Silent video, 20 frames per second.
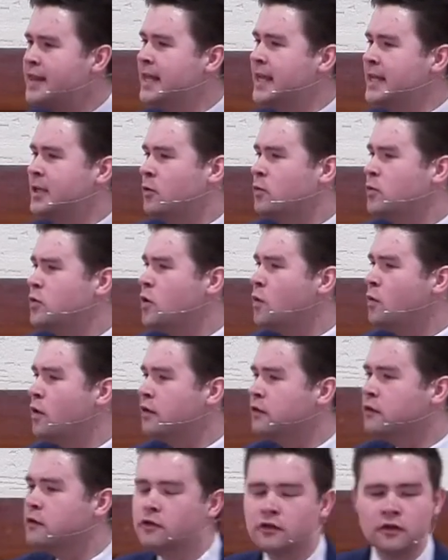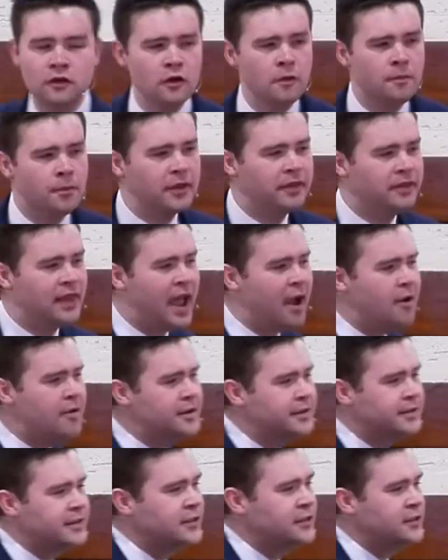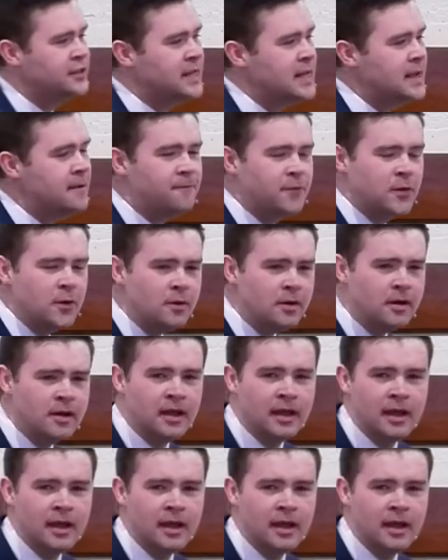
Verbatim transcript: They don't know what to do, but there is the Savior.